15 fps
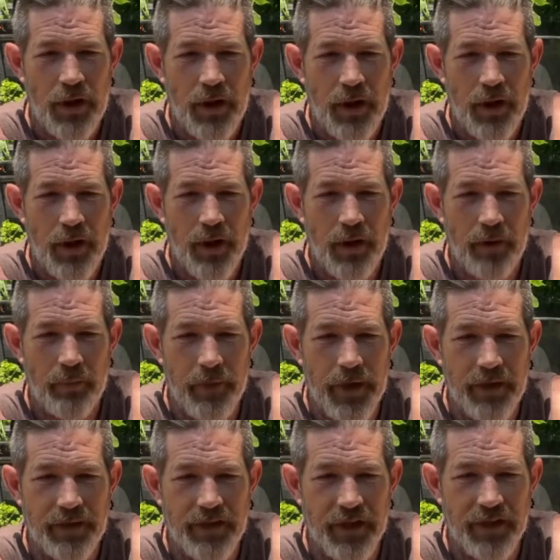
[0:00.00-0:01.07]

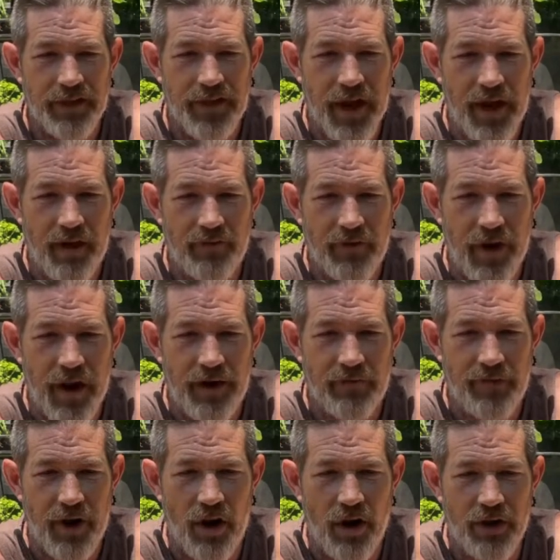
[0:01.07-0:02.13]
It does have kind of
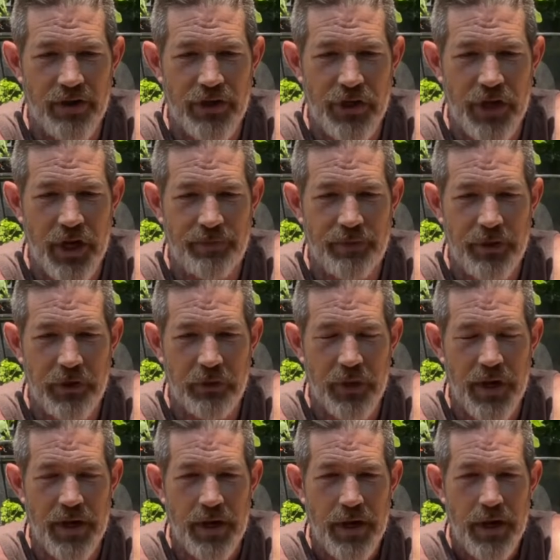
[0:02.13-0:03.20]
a heart shape to
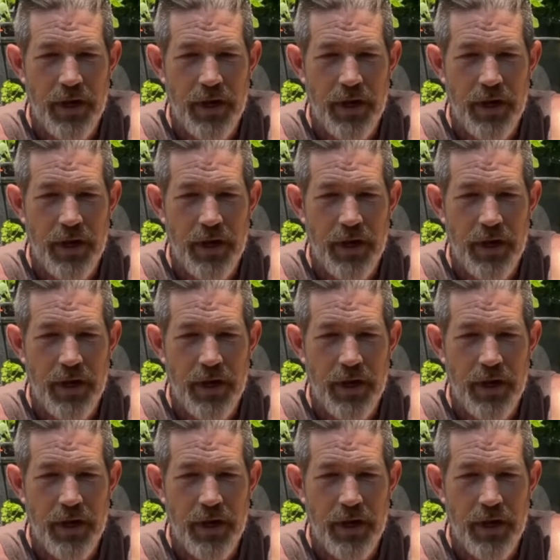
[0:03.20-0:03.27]
it.